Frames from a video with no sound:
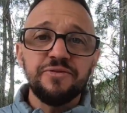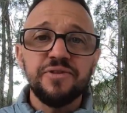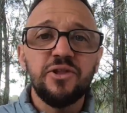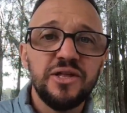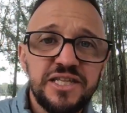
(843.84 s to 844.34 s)
If you
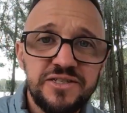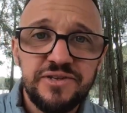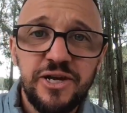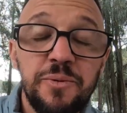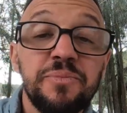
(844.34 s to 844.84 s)
like this
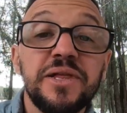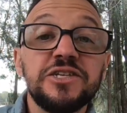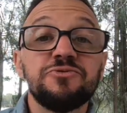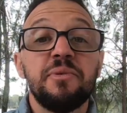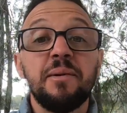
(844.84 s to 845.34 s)
video,
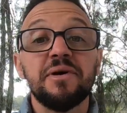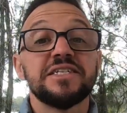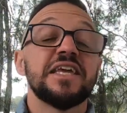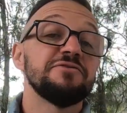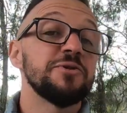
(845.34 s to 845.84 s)
please remember
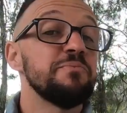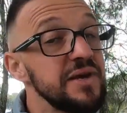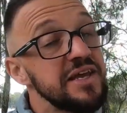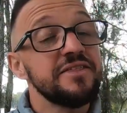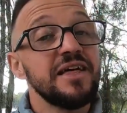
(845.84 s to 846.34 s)
to give us a
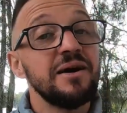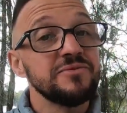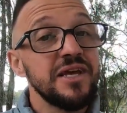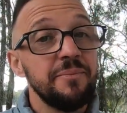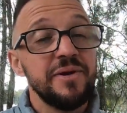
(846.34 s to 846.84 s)
big
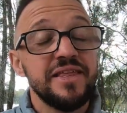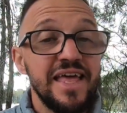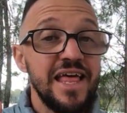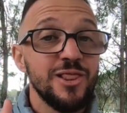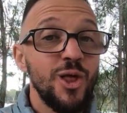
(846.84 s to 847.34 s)
thumbs up, hit
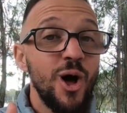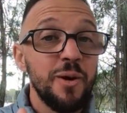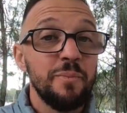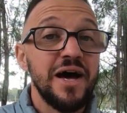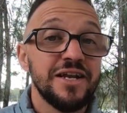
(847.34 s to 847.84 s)
that
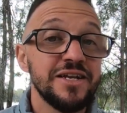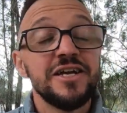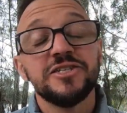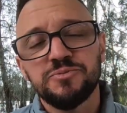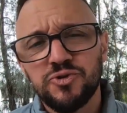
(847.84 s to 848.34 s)
like button,
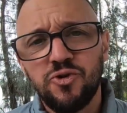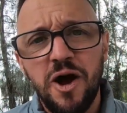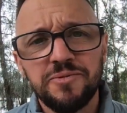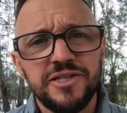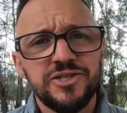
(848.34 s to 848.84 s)

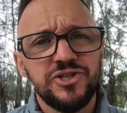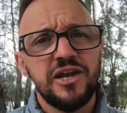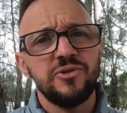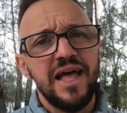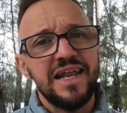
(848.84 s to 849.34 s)
subscribe to the
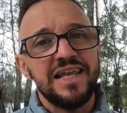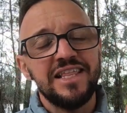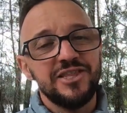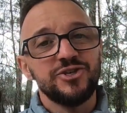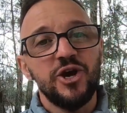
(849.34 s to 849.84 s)
channel, and
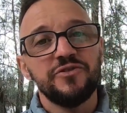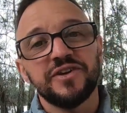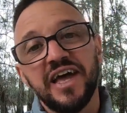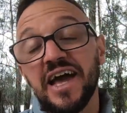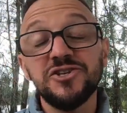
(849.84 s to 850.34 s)
hit the
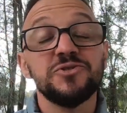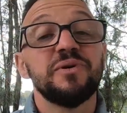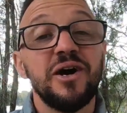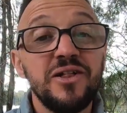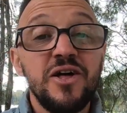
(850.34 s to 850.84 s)
notification
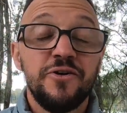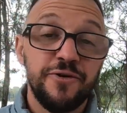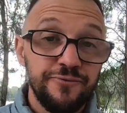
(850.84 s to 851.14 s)
bell for